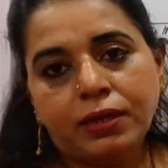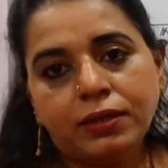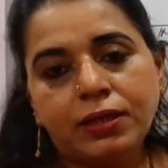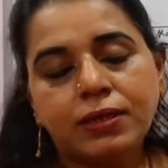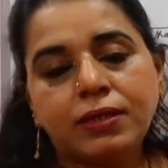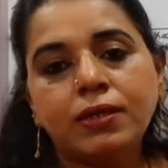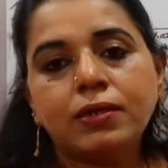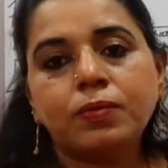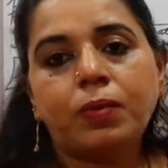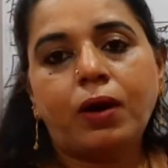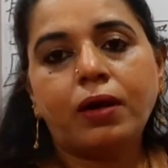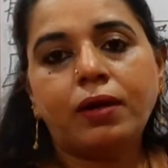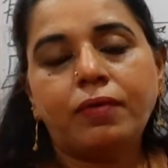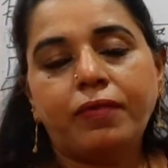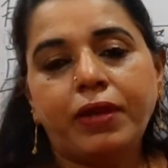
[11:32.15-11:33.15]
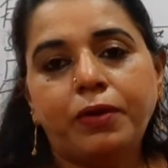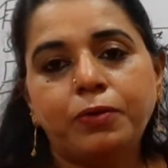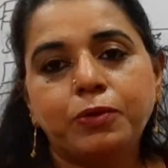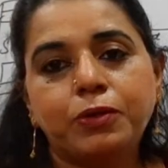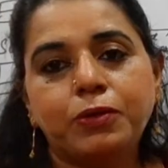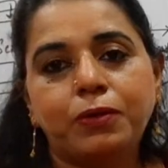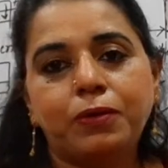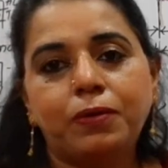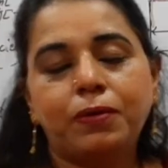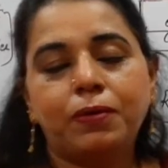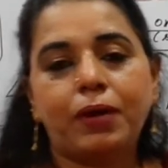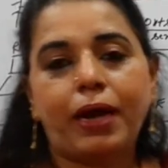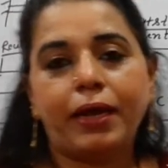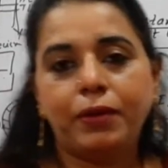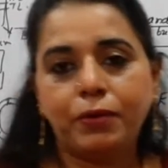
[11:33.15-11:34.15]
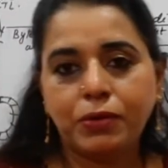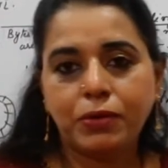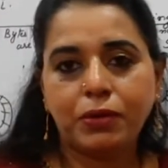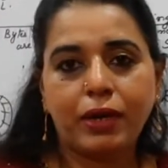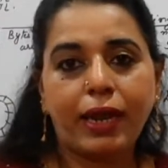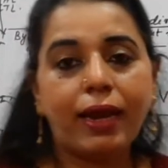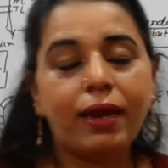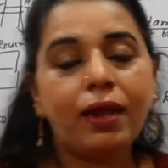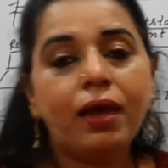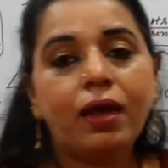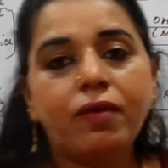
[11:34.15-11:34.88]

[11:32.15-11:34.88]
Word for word: This is what we used to, I used to tell